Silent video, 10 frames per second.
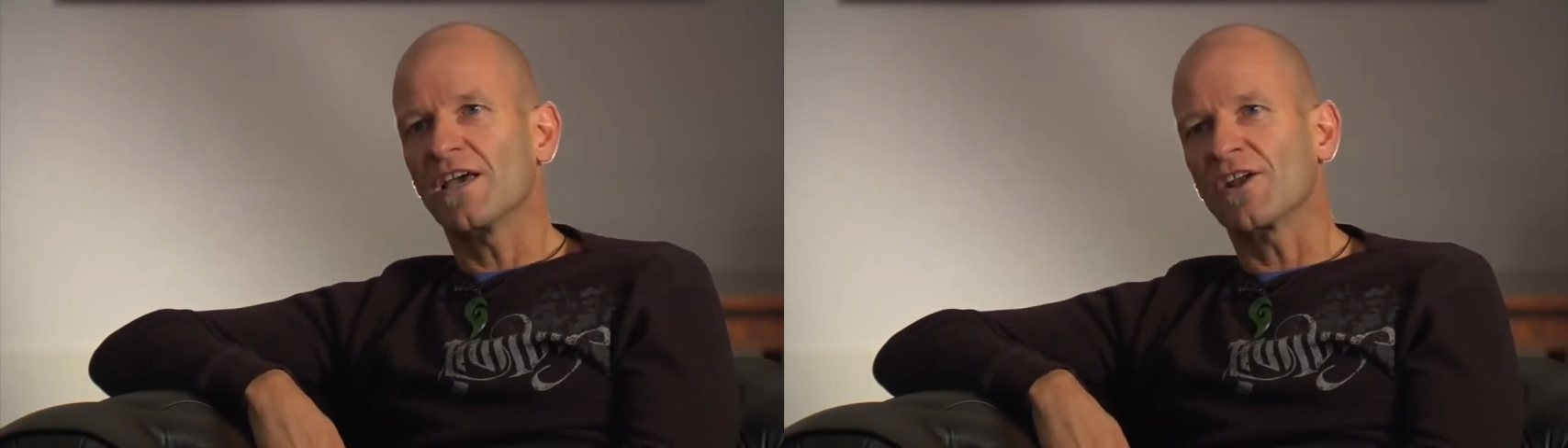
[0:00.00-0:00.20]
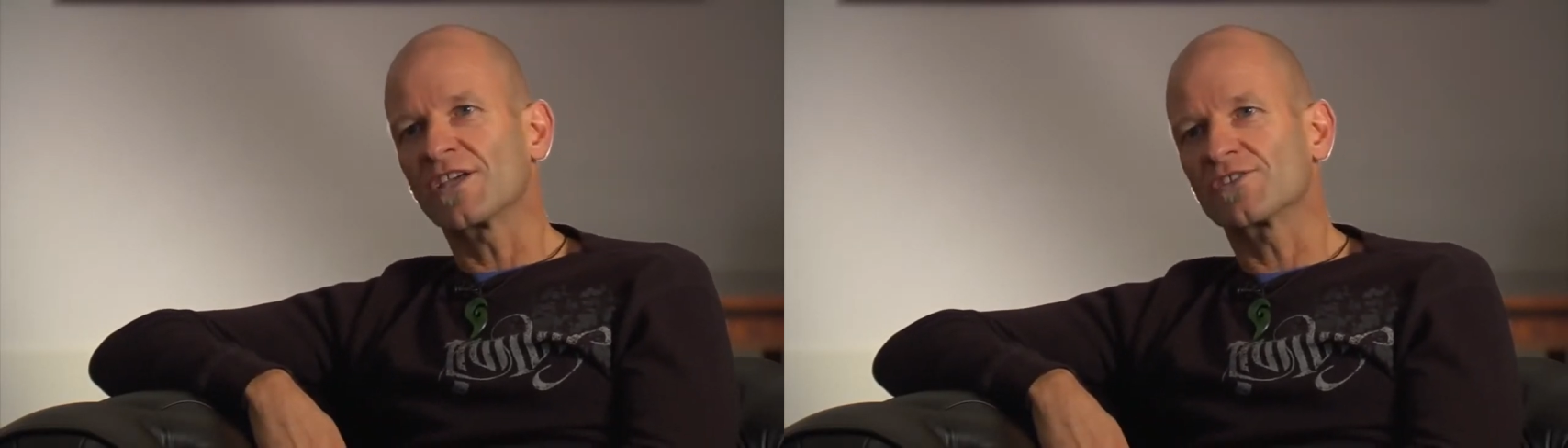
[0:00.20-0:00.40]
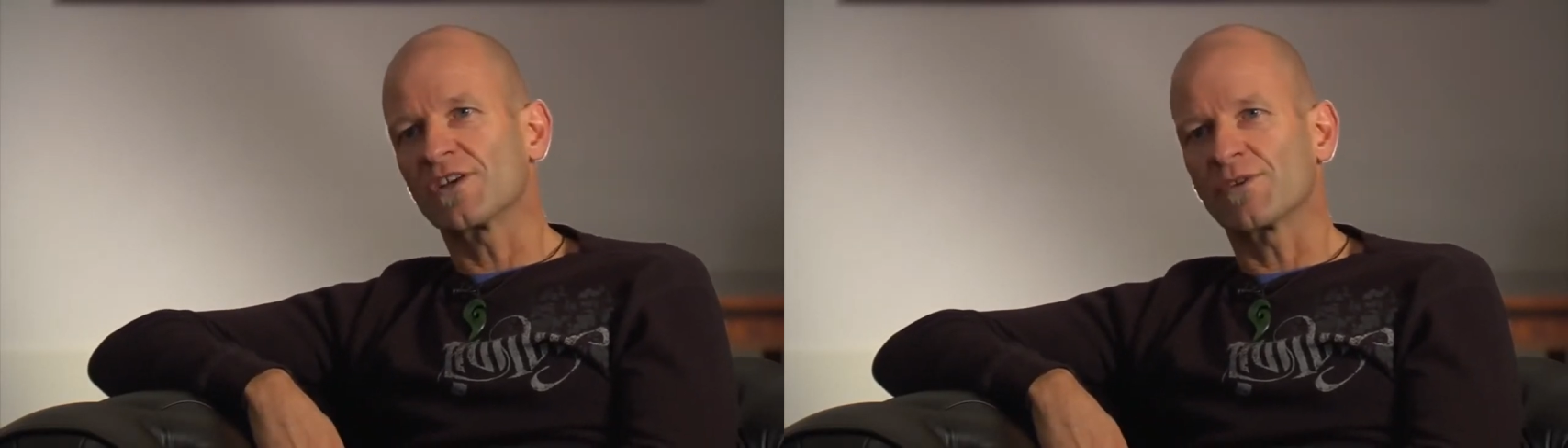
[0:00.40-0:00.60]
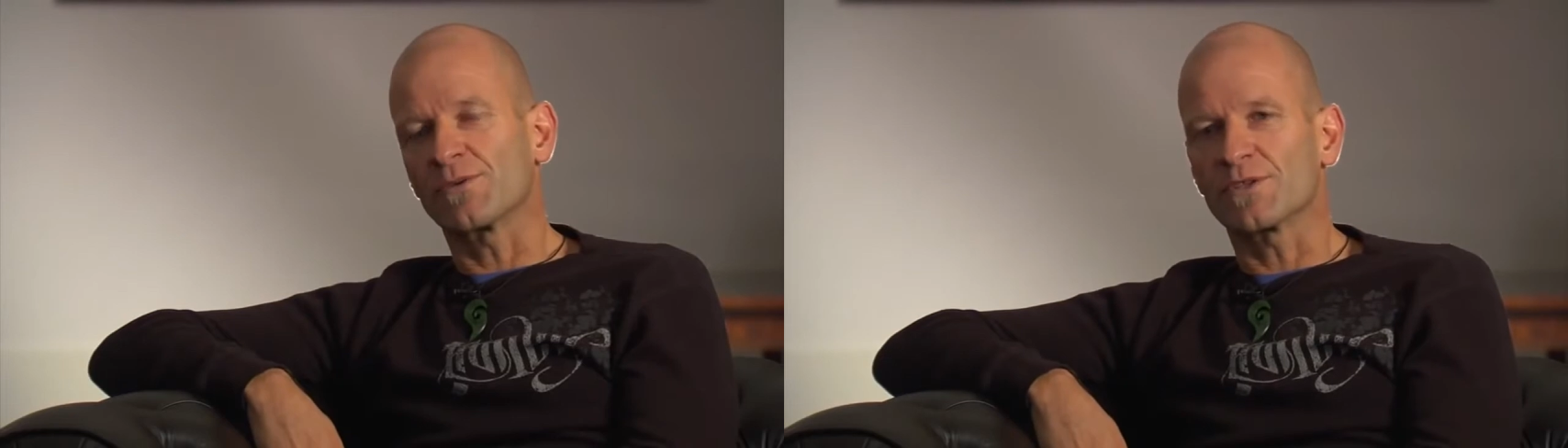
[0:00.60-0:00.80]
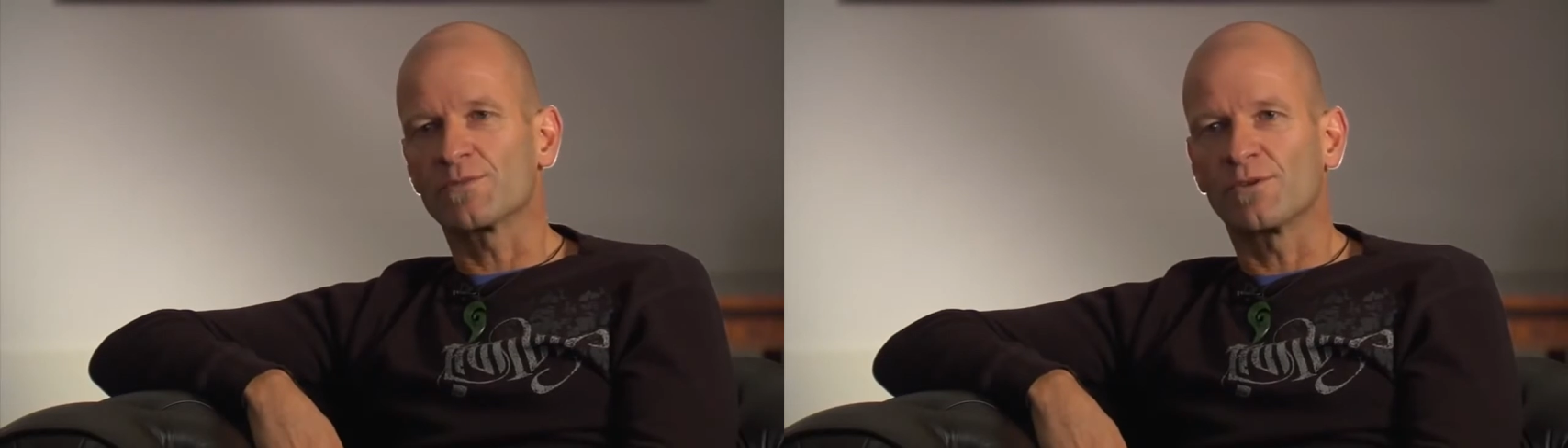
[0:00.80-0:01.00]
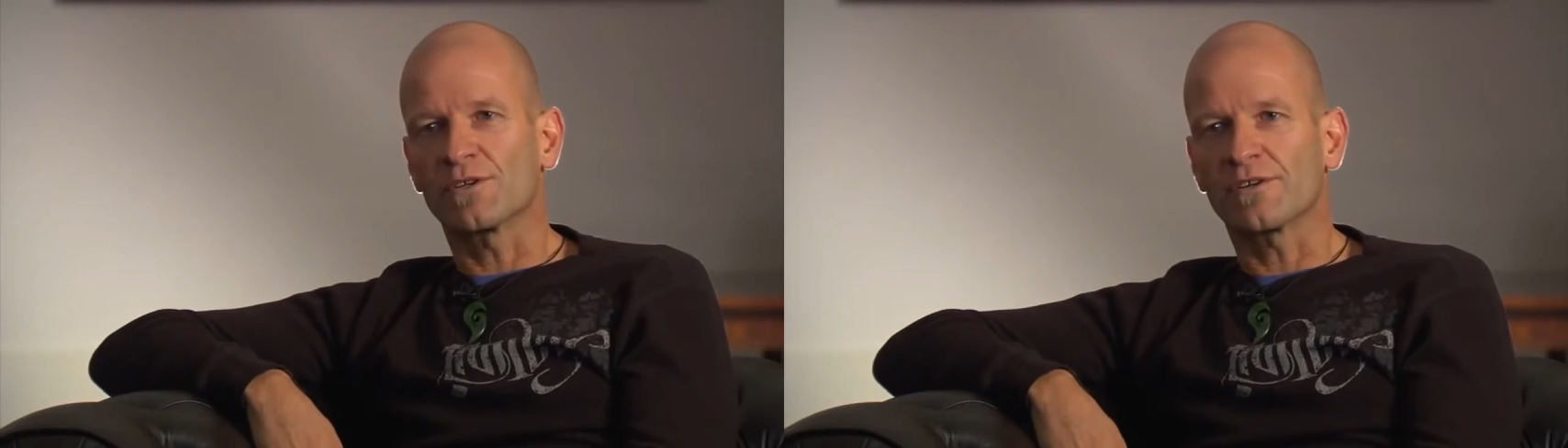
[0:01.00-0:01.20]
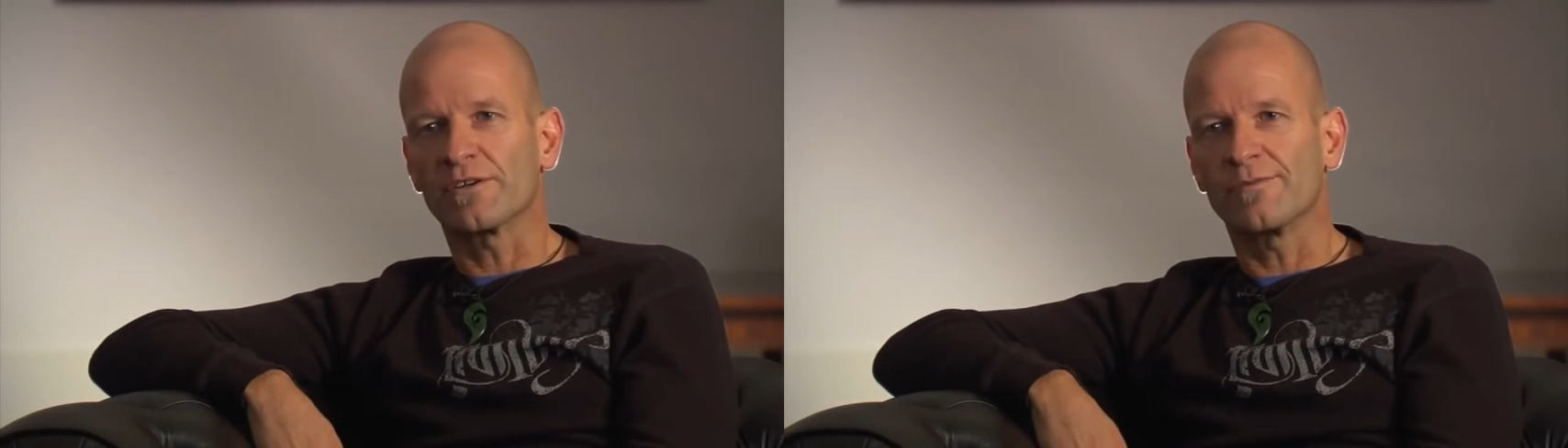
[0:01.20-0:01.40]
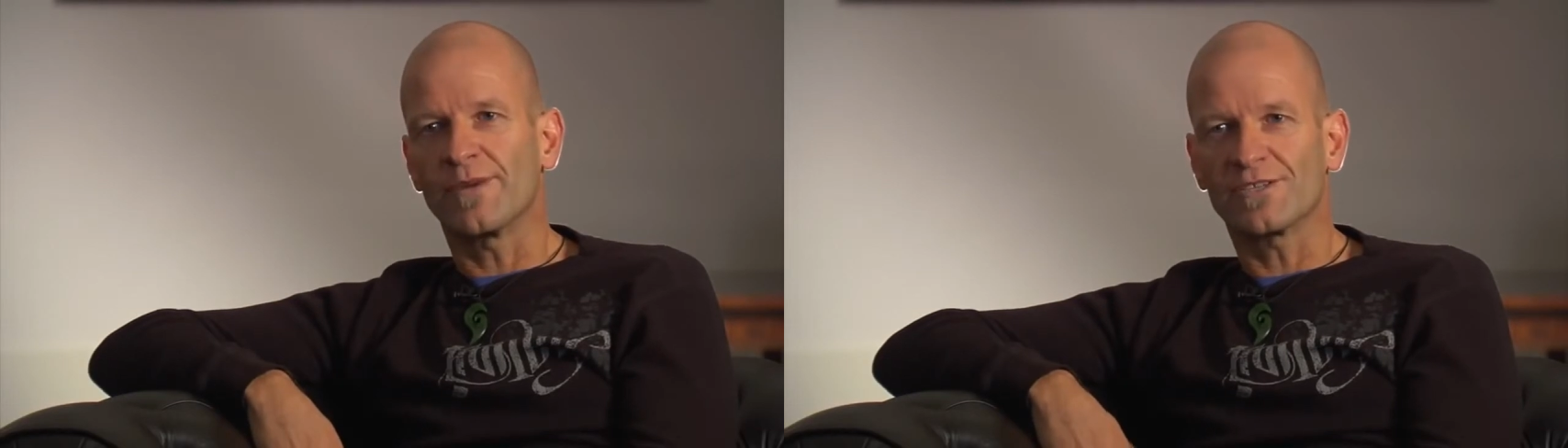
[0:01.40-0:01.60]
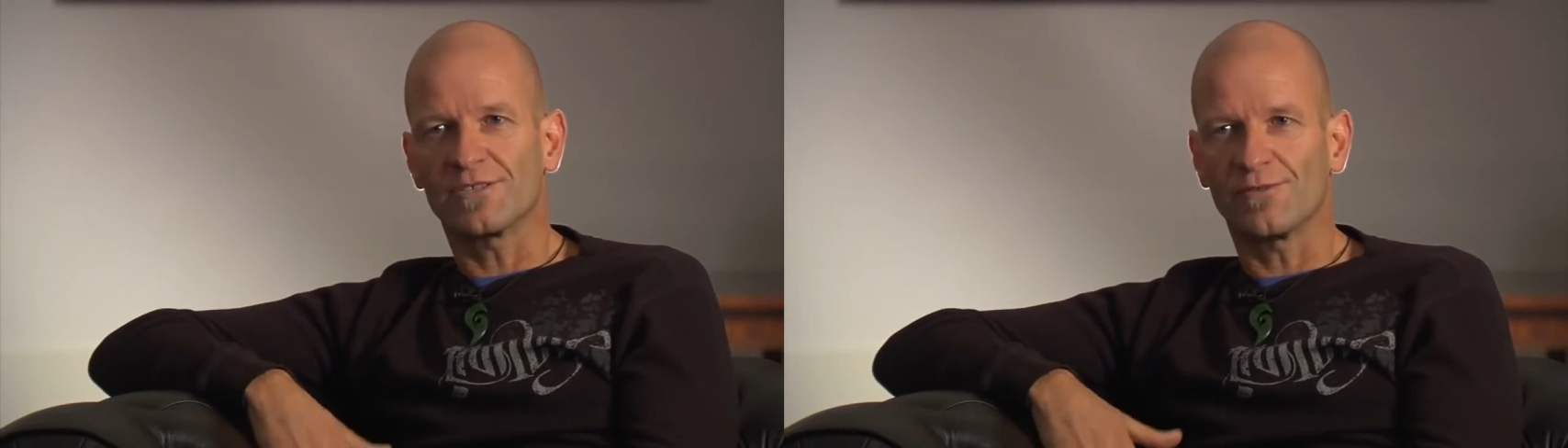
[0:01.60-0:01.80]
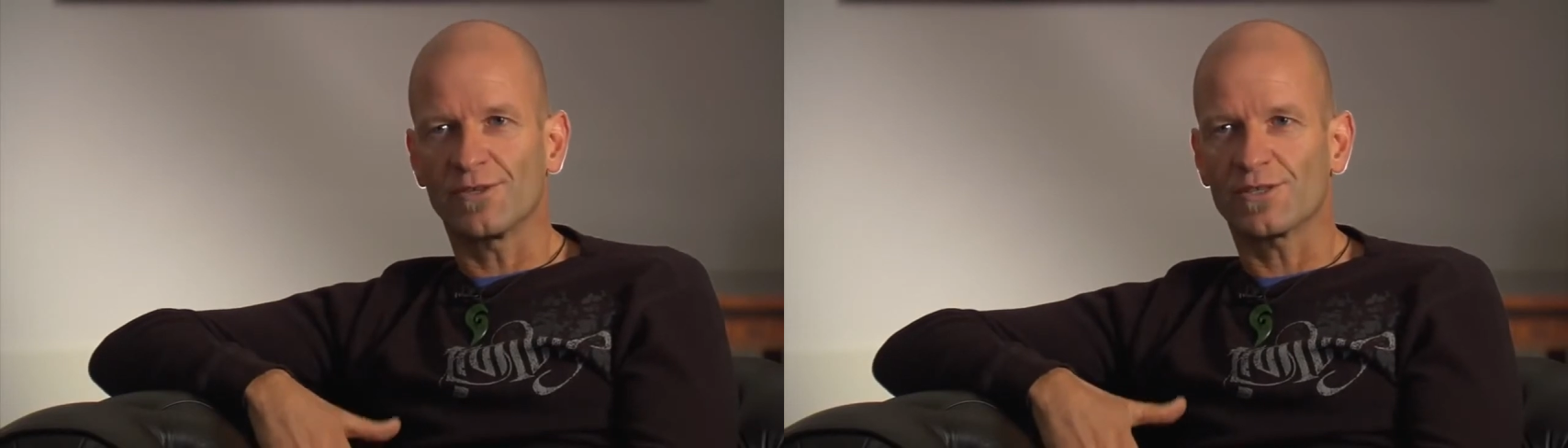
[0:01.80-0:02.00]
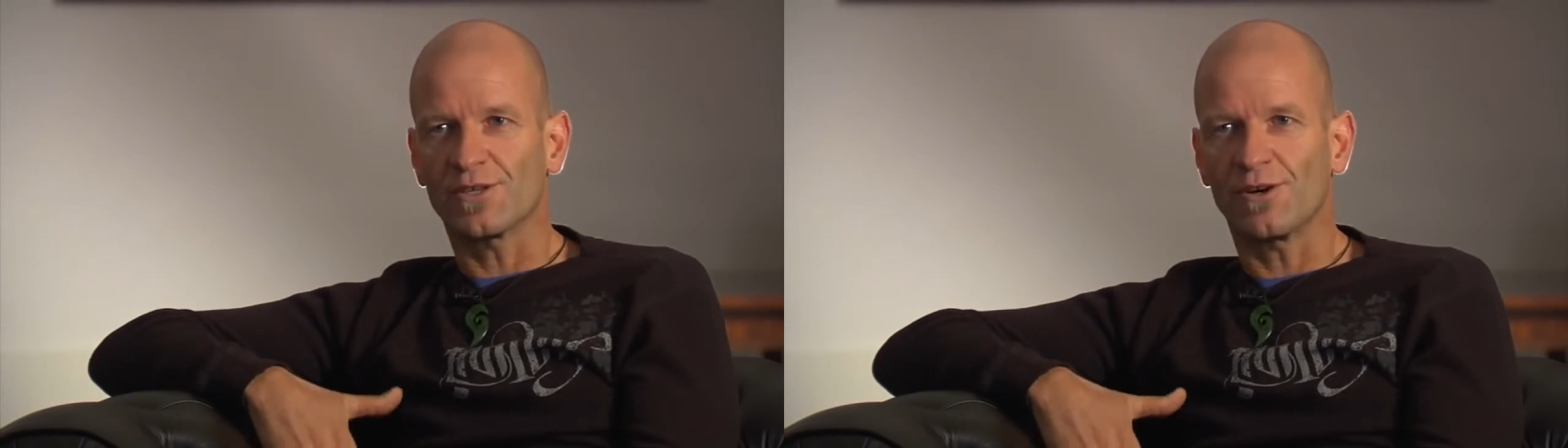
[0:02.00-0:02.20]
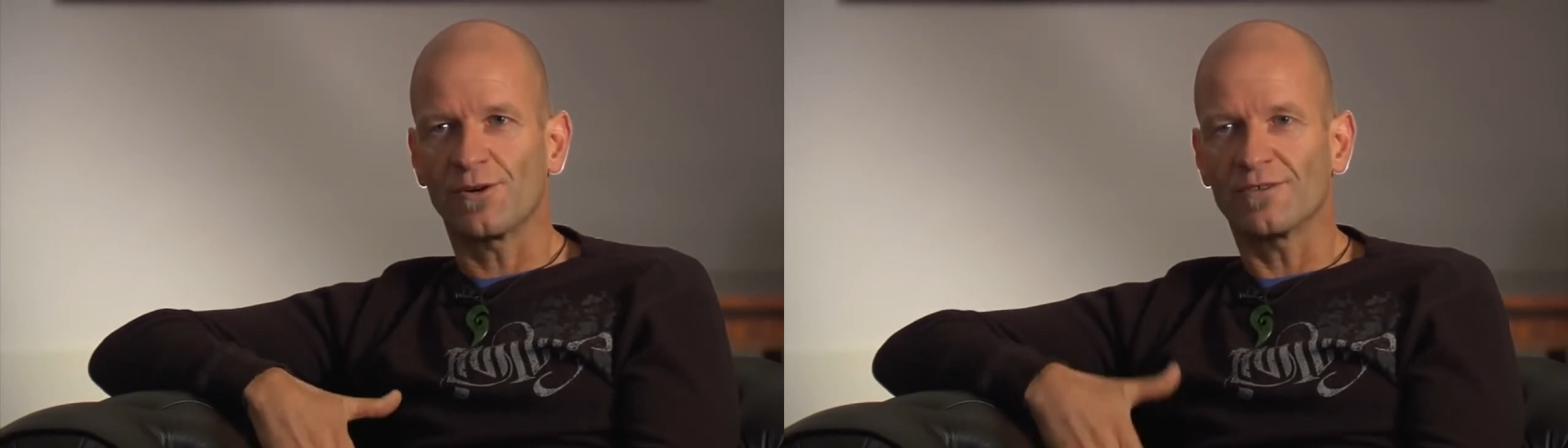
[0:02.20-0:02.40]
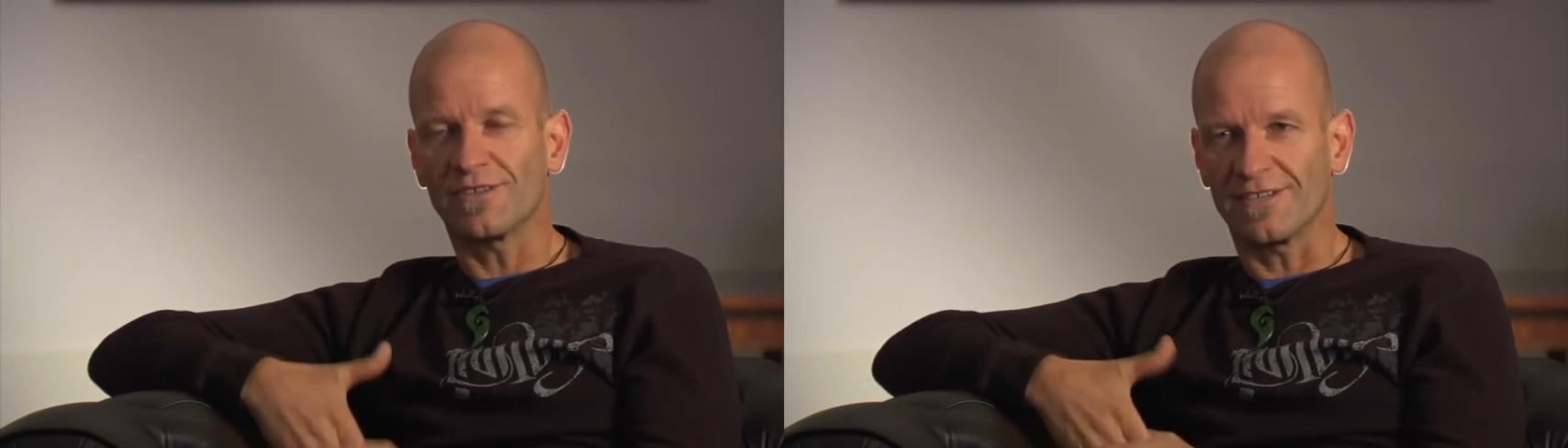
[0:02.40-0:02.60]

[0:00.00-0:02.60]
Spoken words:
And I guess travelling with a smaller crew makes you versatile,